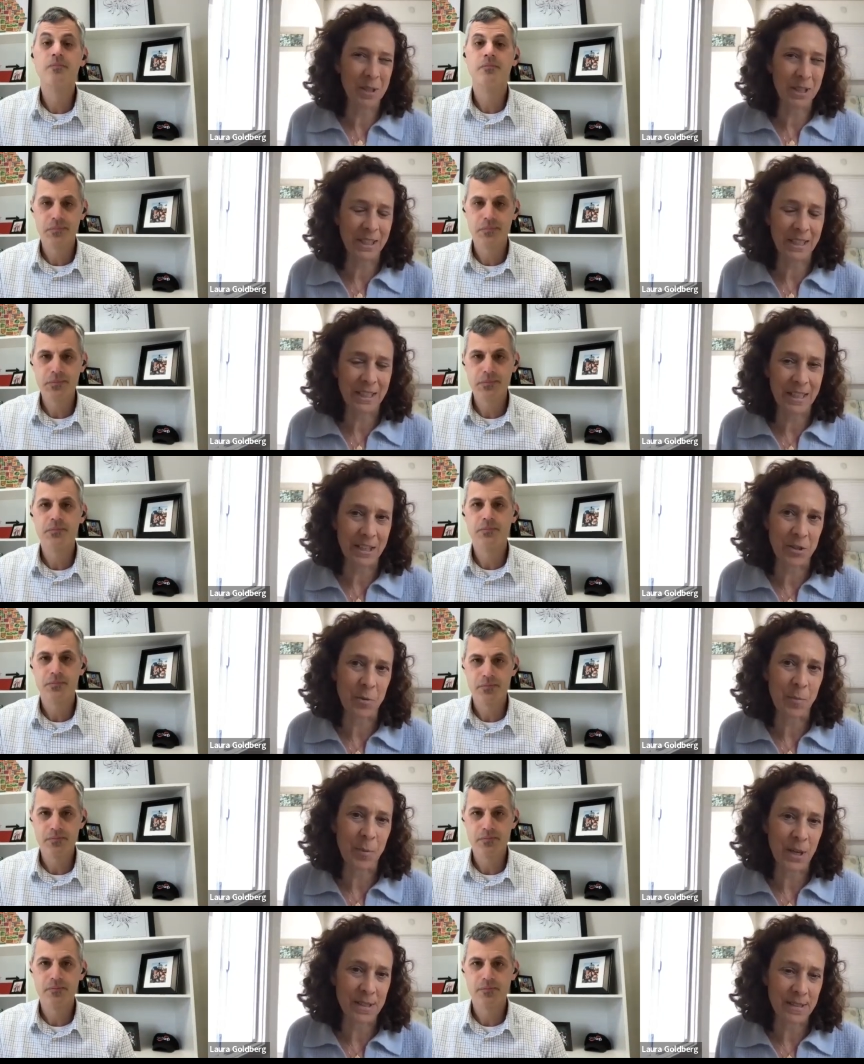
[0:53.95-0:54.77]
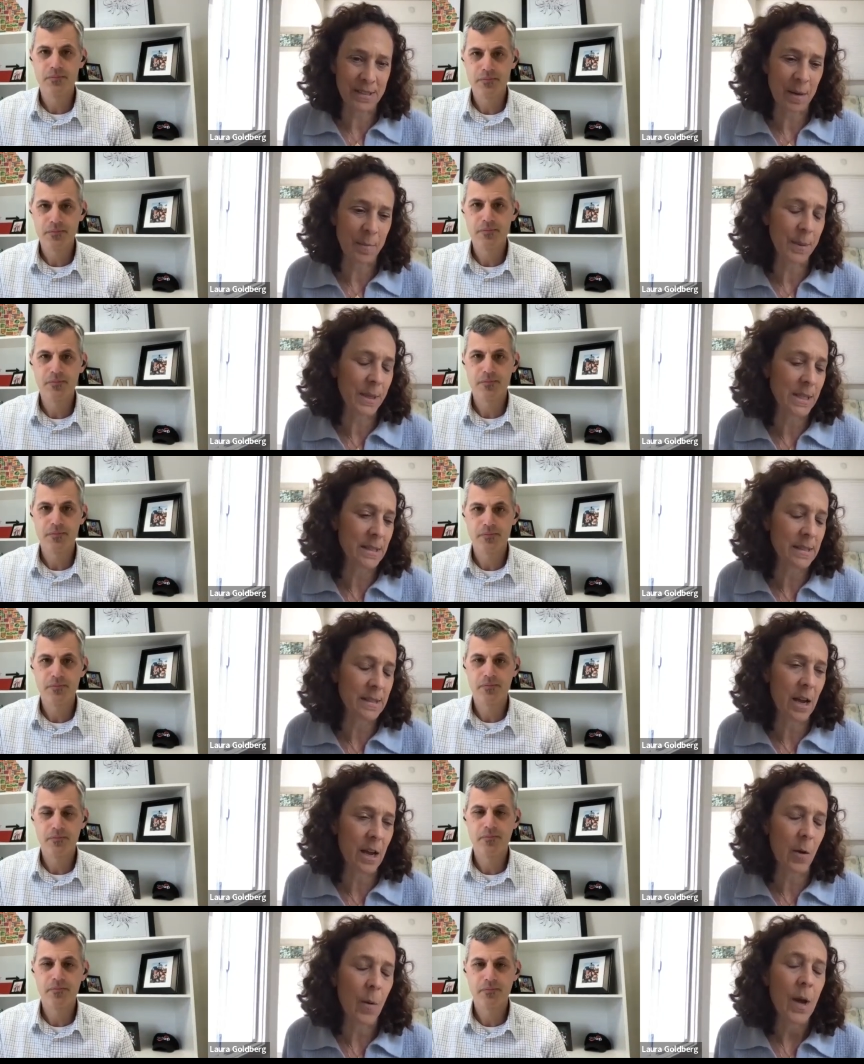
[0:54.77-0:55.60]
Speaker 1: really an enterprise company
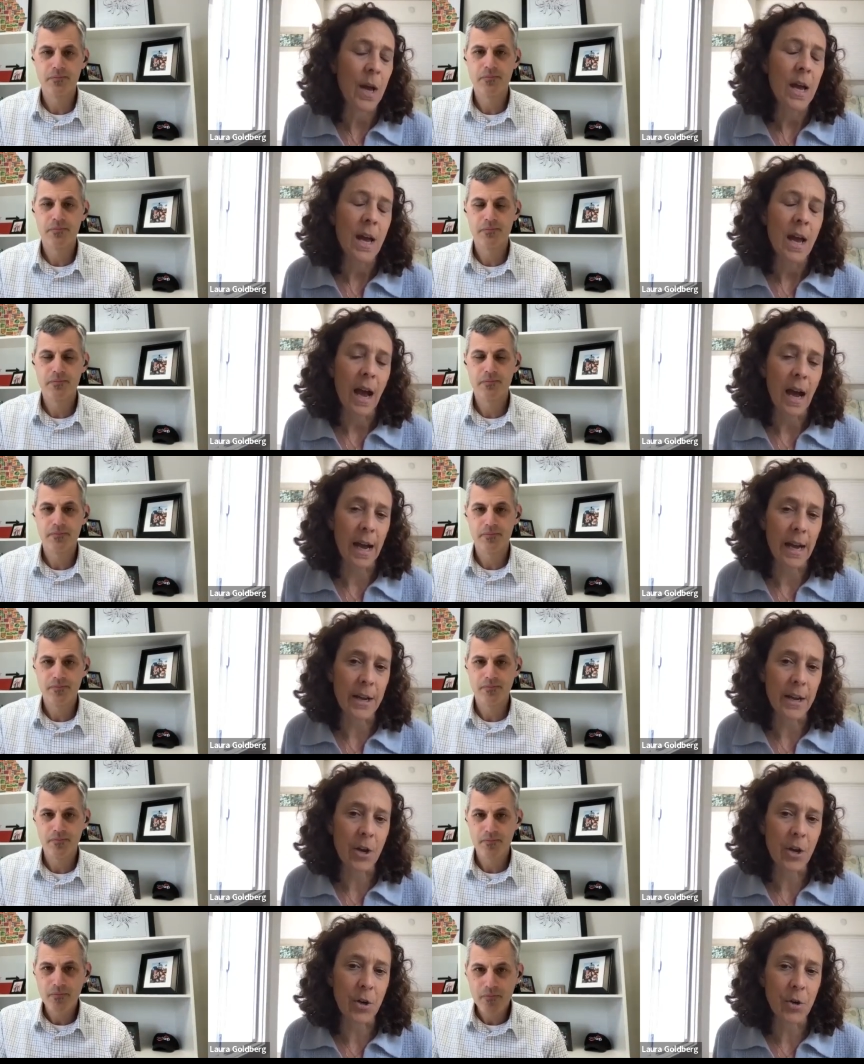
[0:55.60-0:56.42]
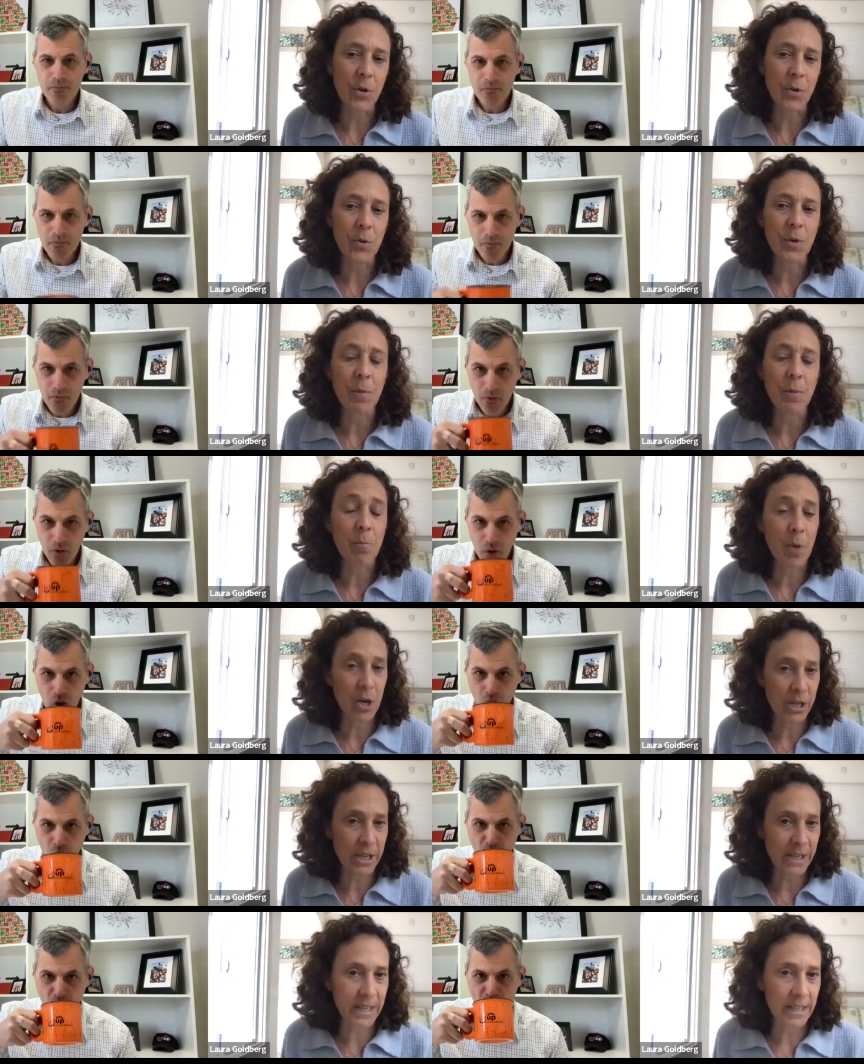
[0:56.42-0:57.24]
so i own
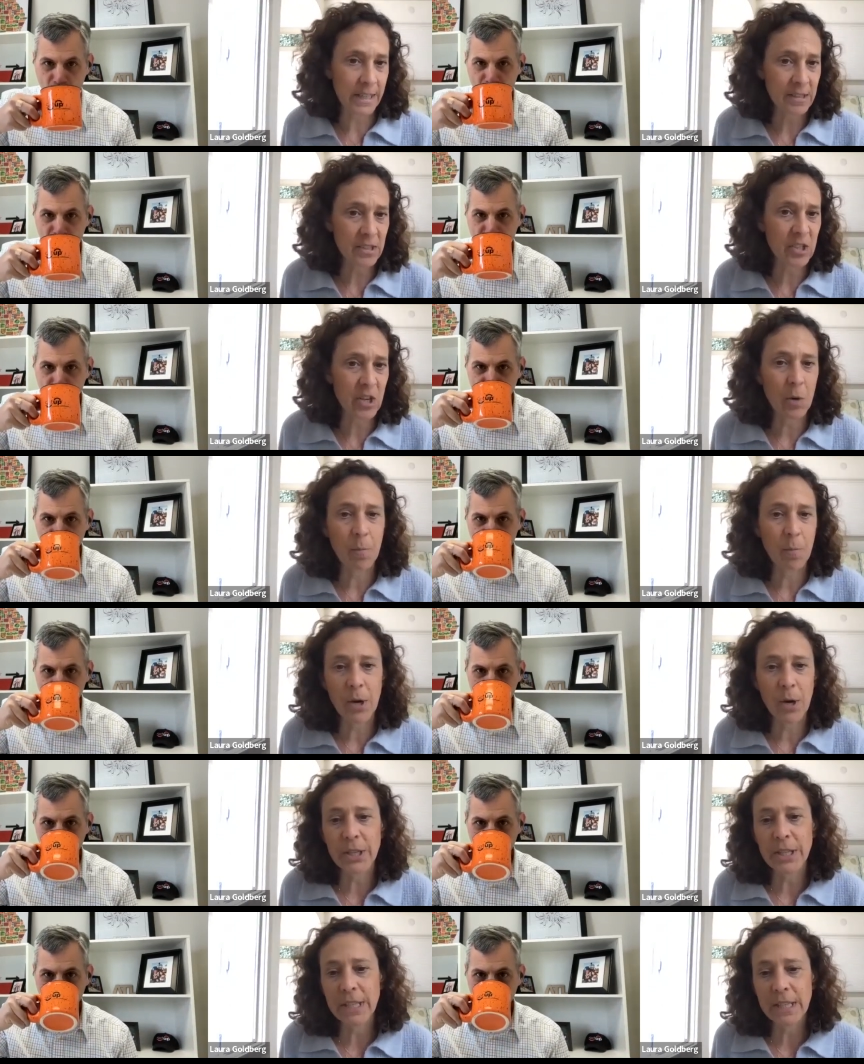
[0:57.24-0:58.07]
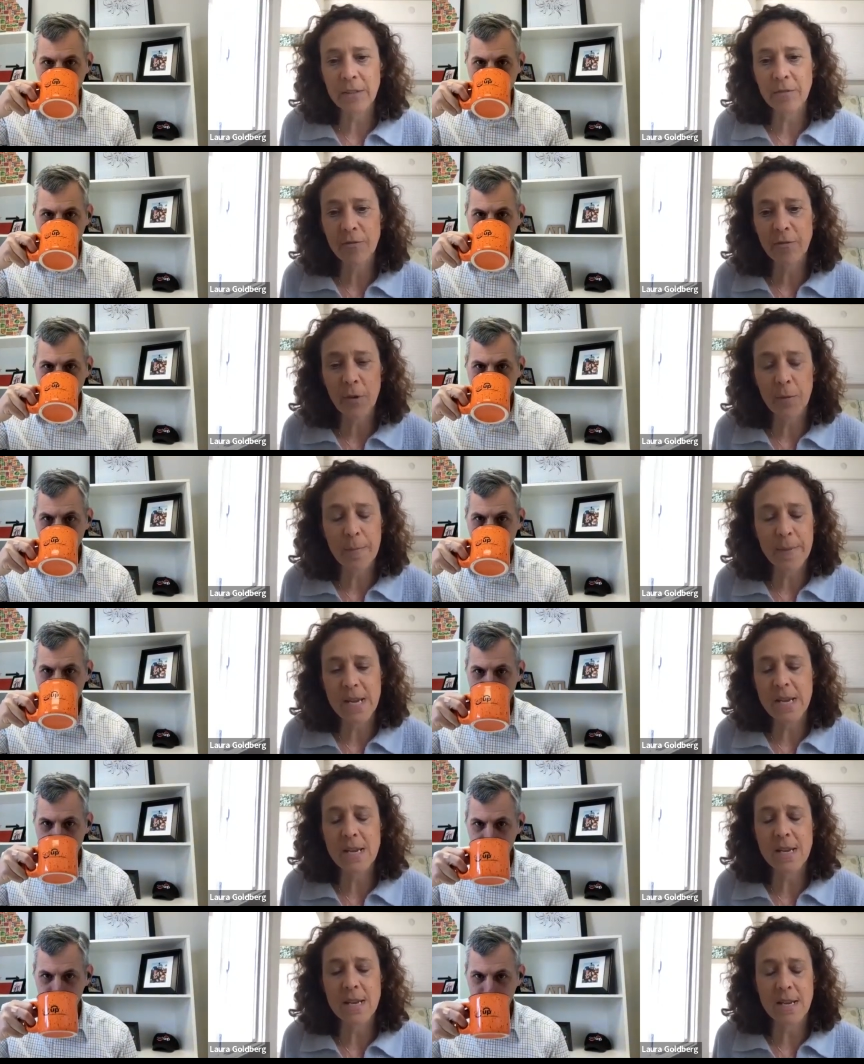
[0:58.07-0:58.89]
marketing so marketing for
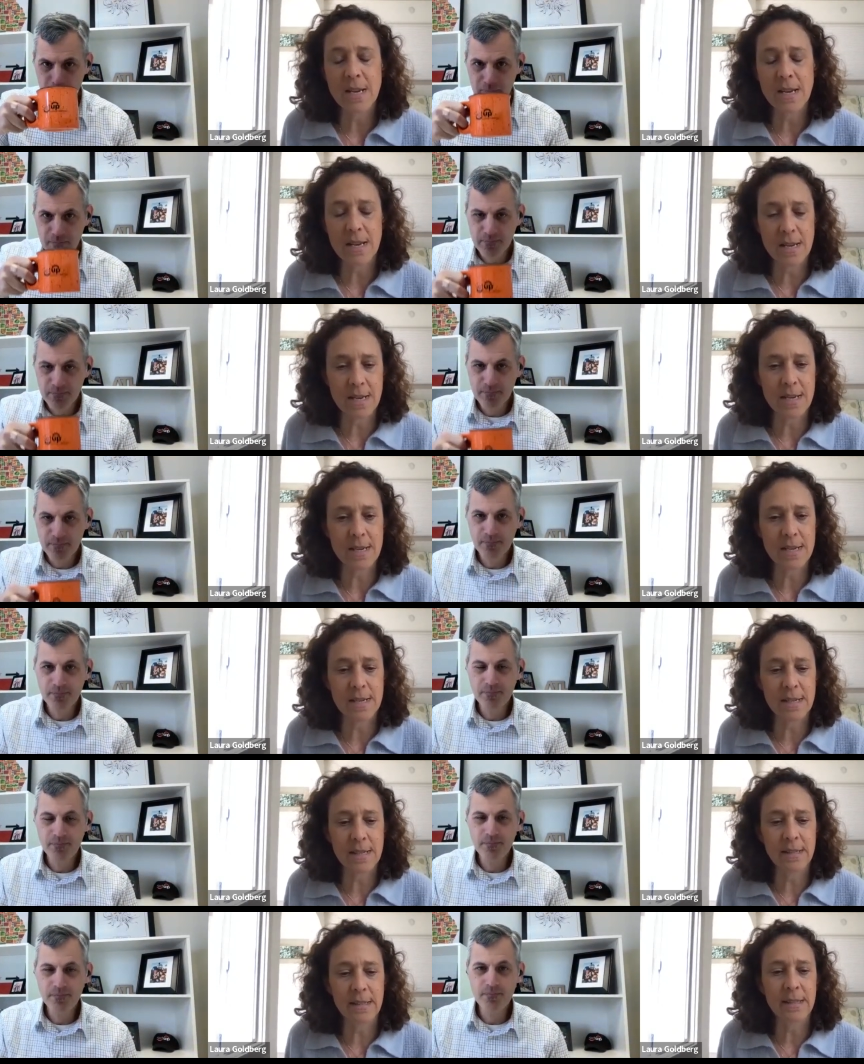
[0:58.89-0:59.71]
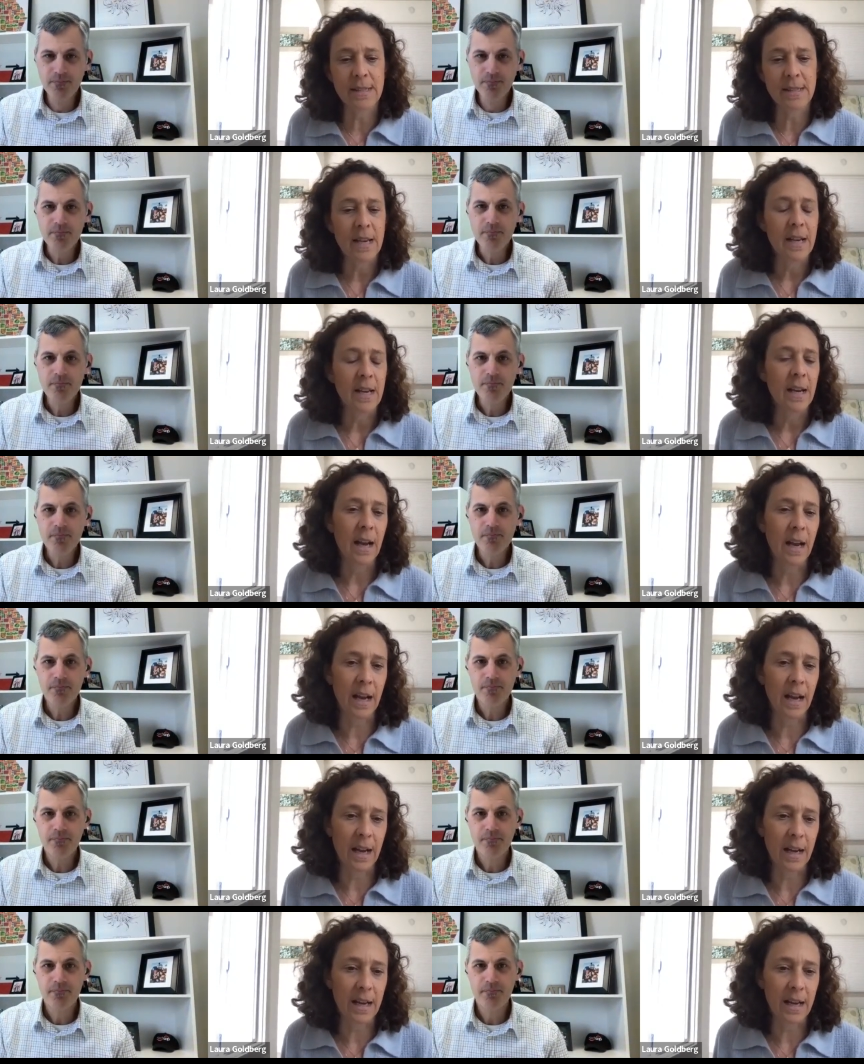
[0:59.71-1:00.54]
me is
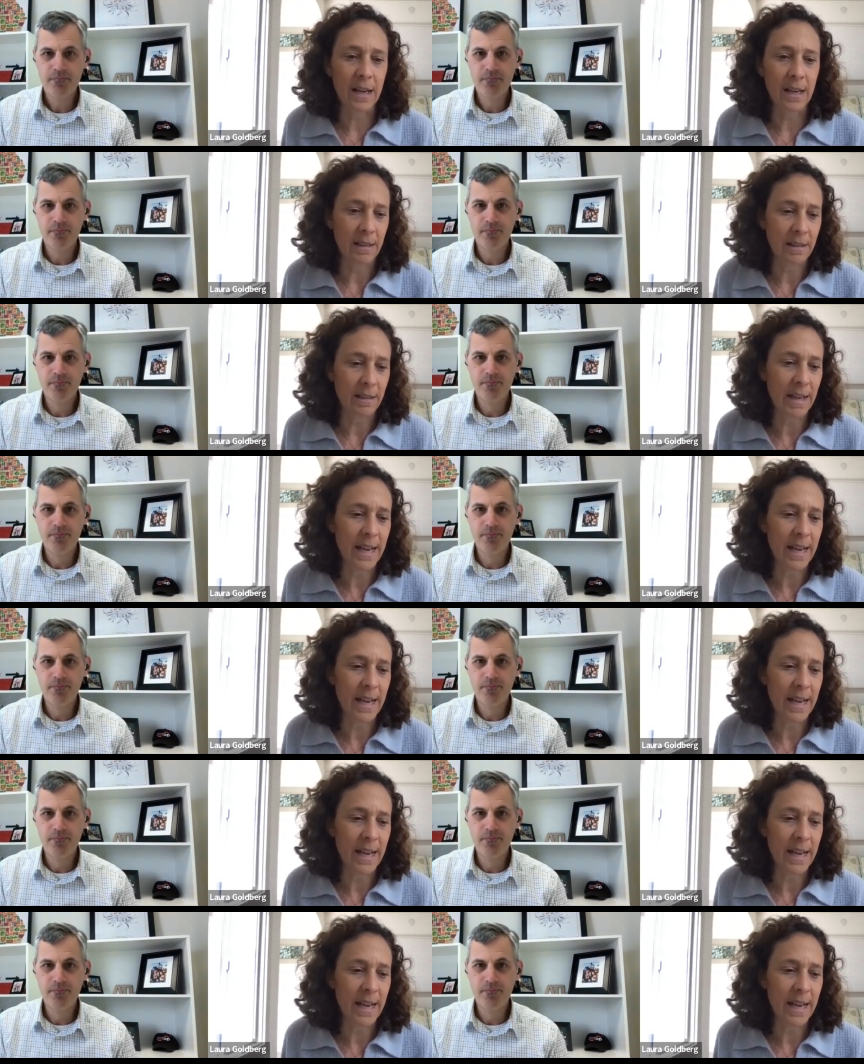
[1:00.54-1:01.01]
uh,